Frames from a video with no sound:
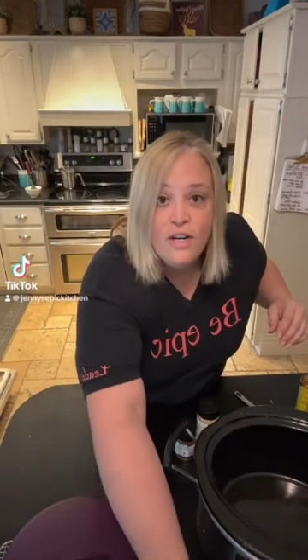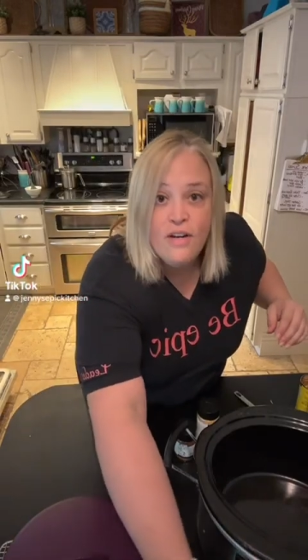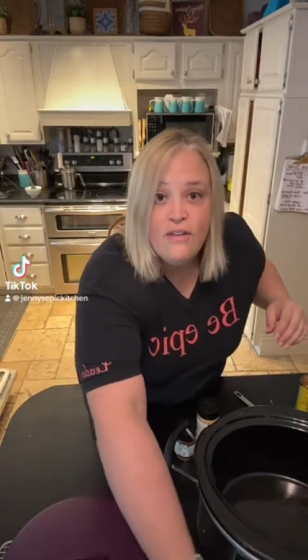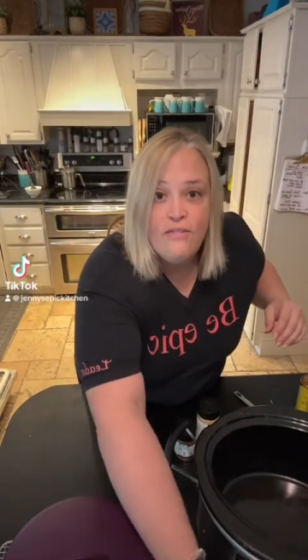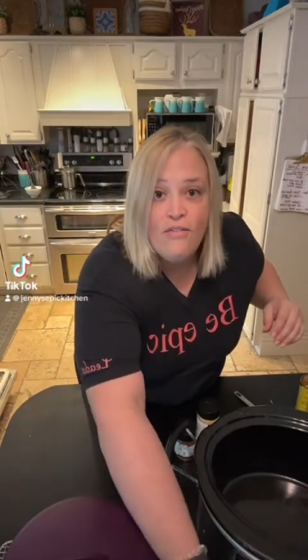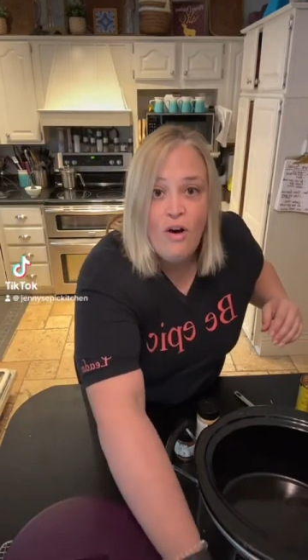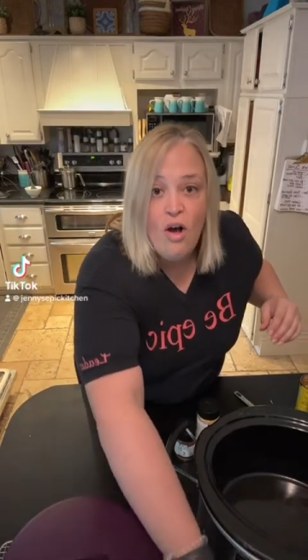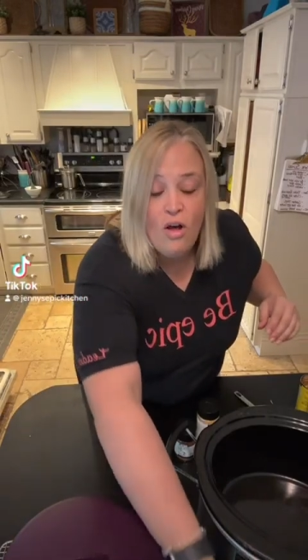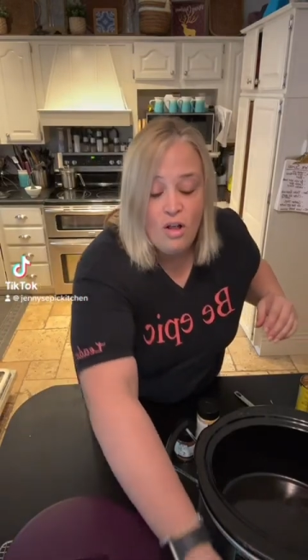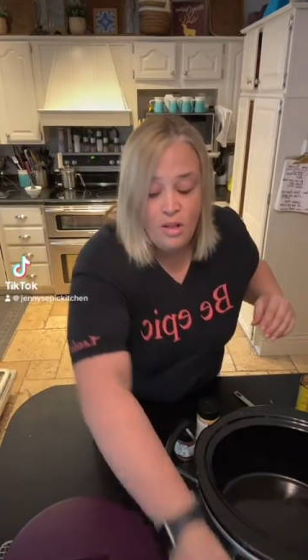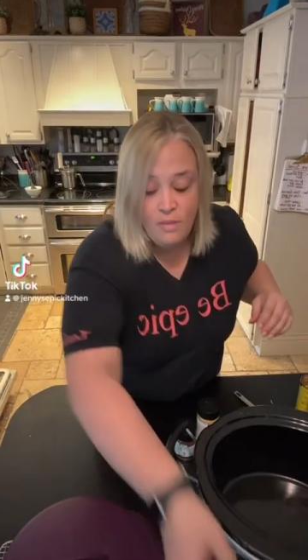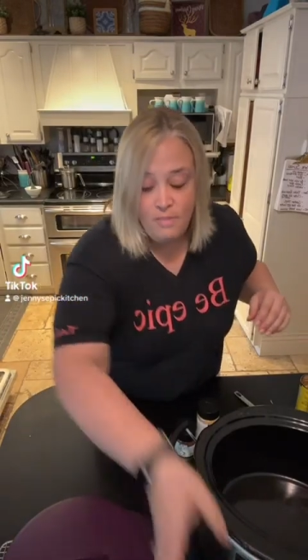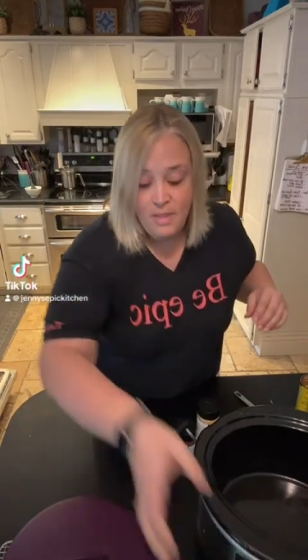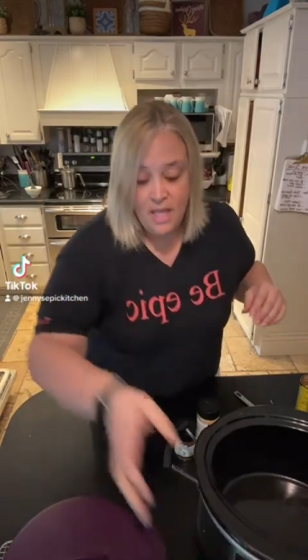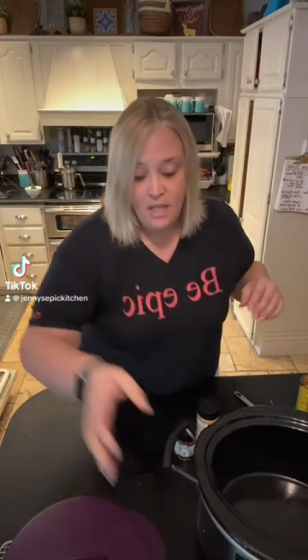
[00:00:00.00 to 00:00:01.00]
fall
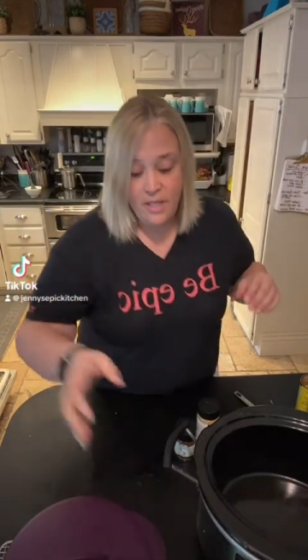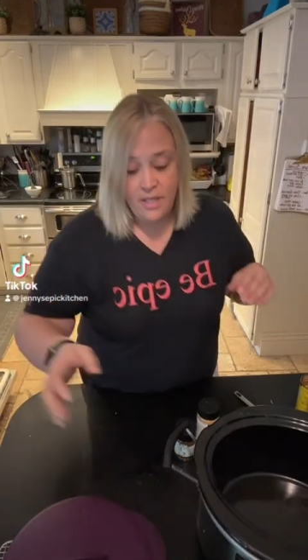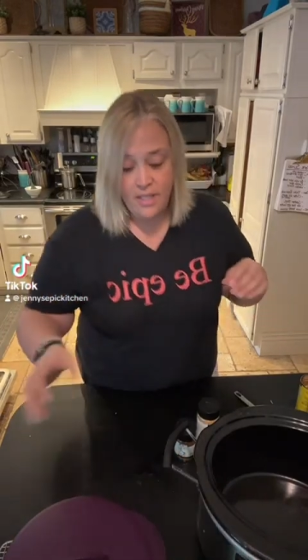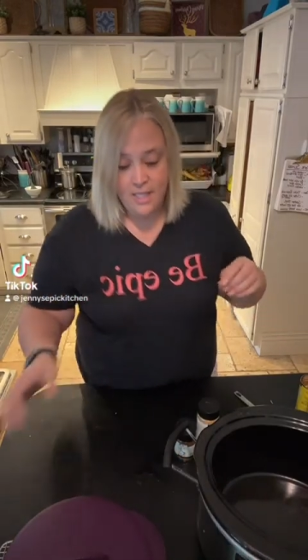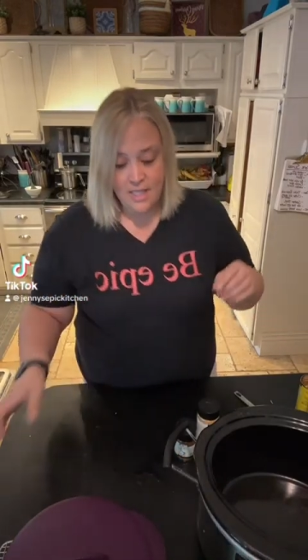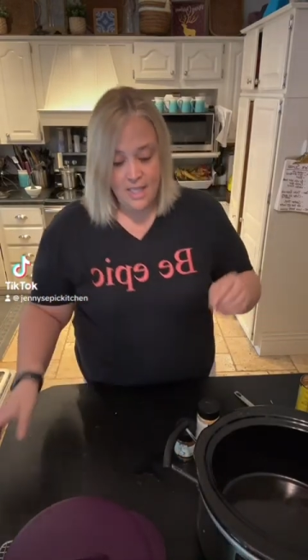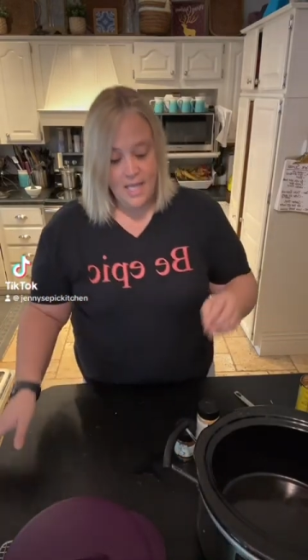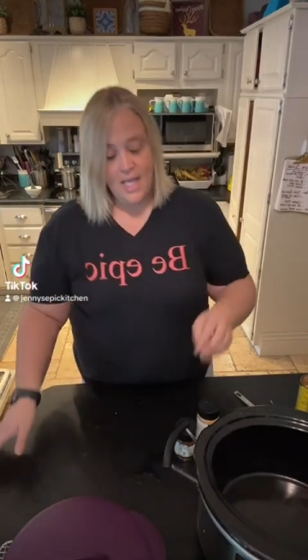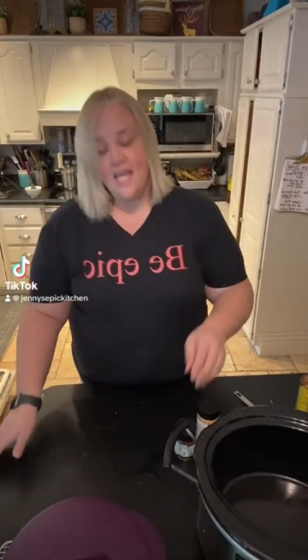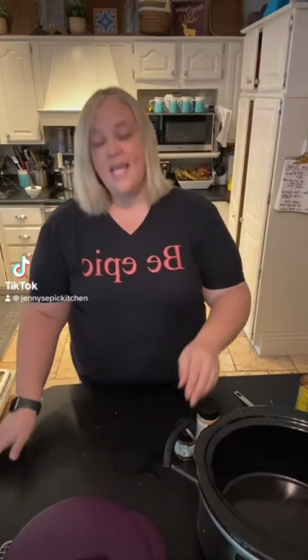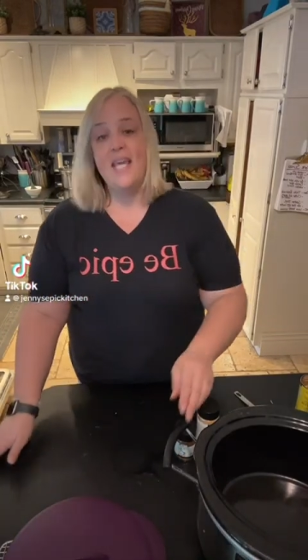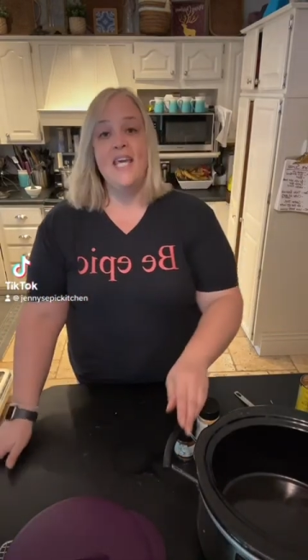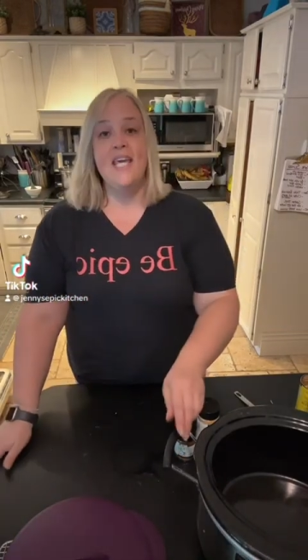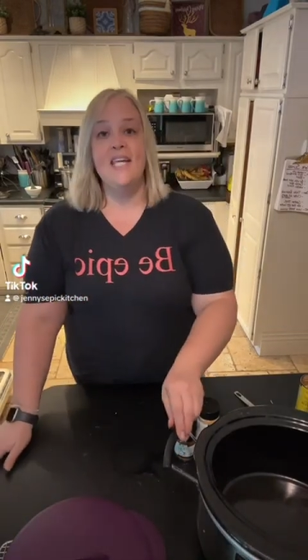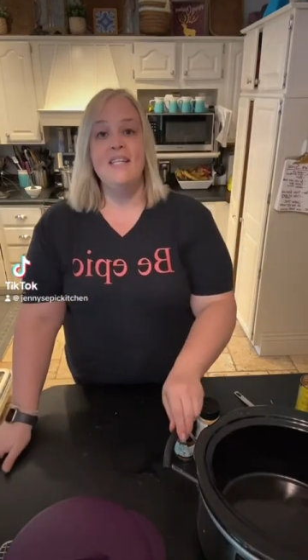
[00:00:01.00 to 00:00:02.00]
meals
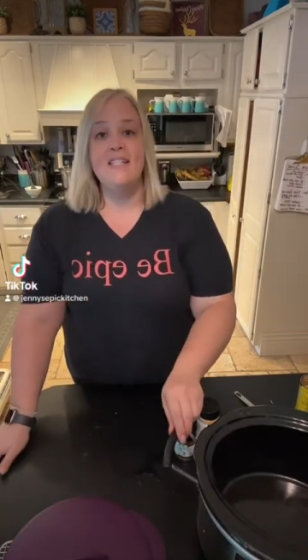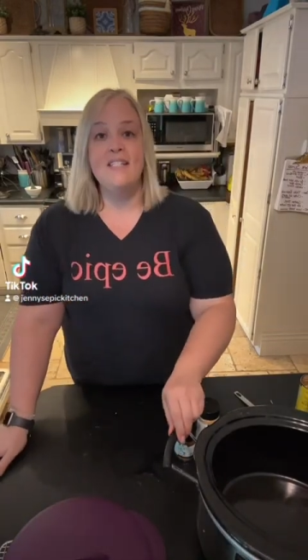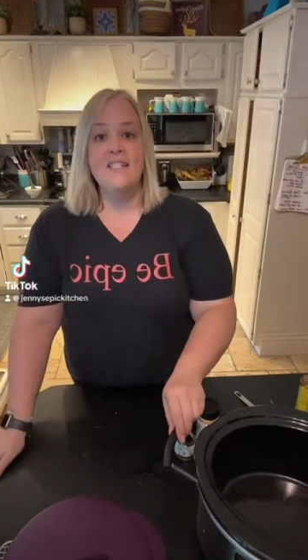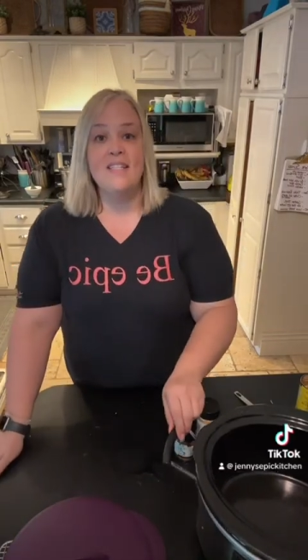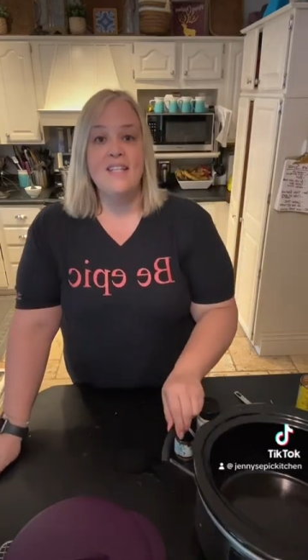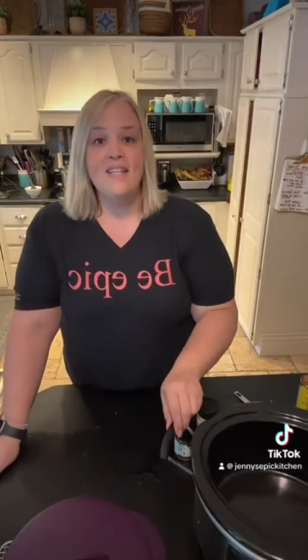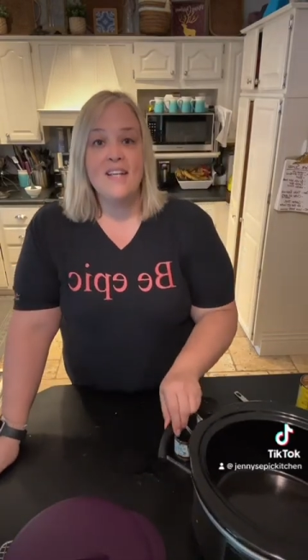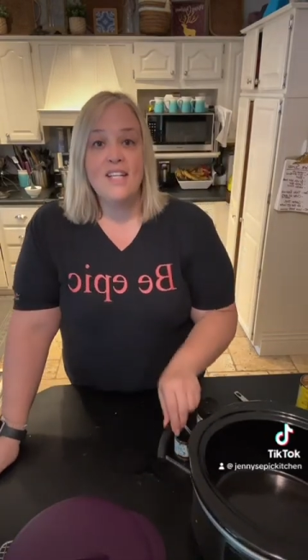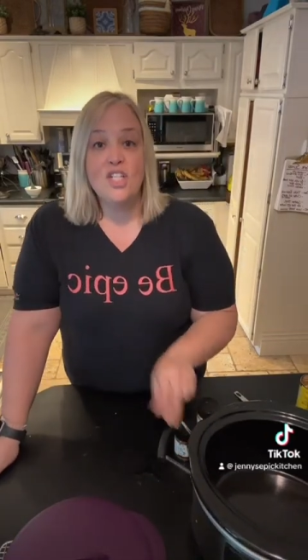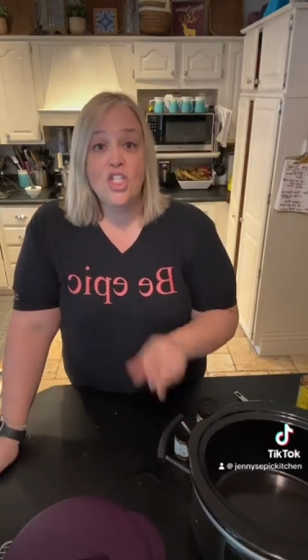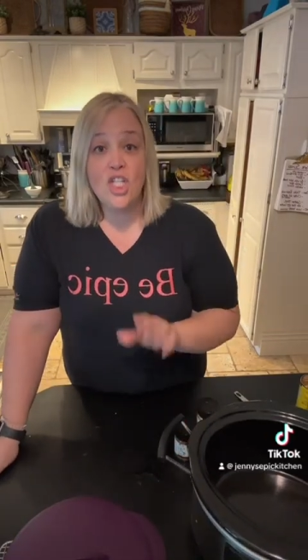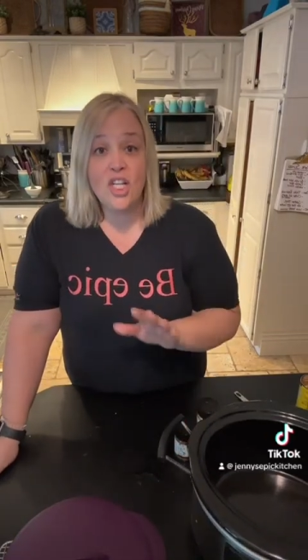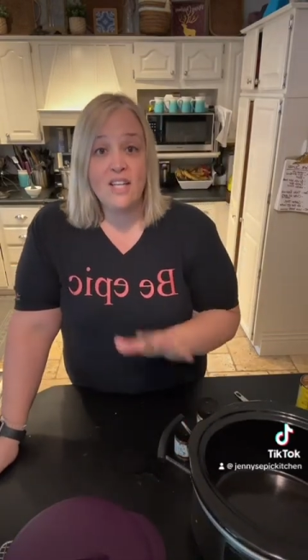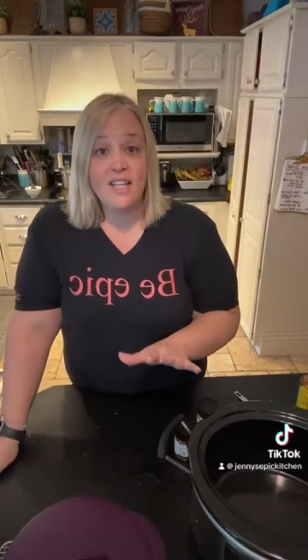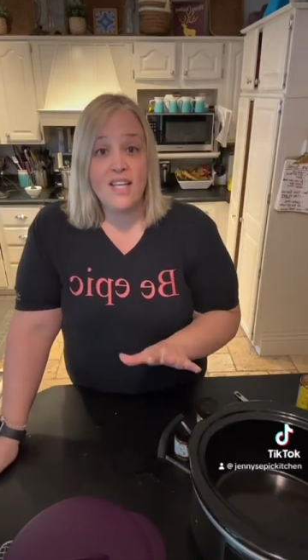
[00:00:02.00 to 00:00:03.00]
is
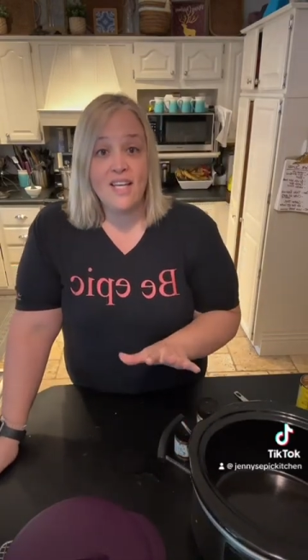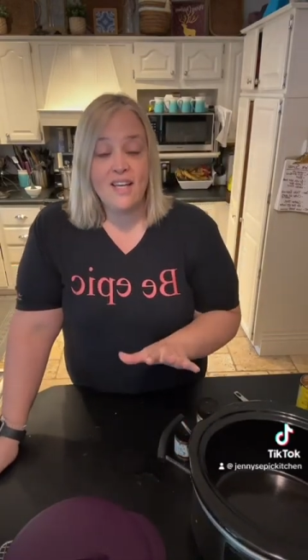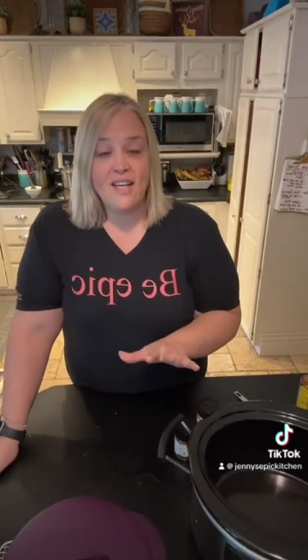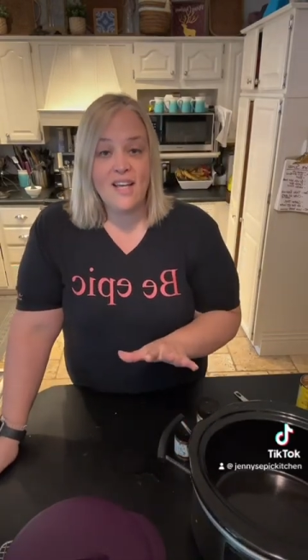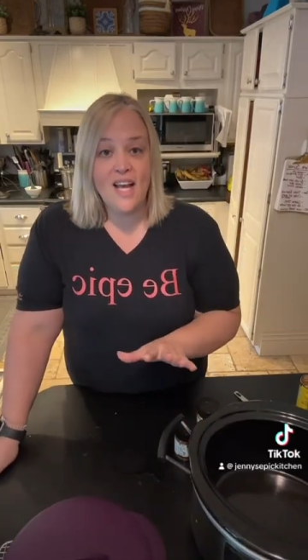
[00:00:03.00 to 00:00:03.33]
chili.